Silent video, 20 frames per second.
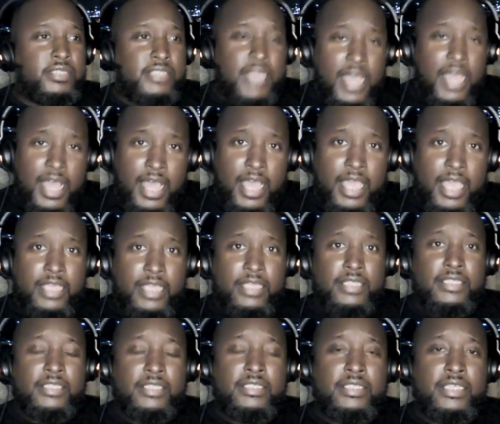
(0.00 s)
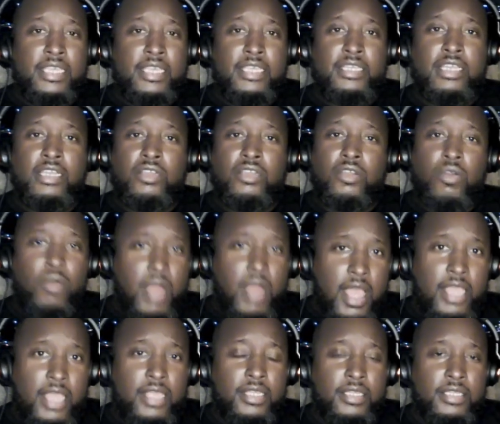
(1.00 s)
died, he couldn't
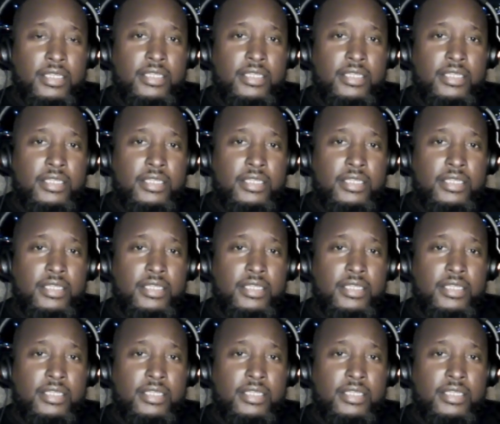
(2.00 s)
cry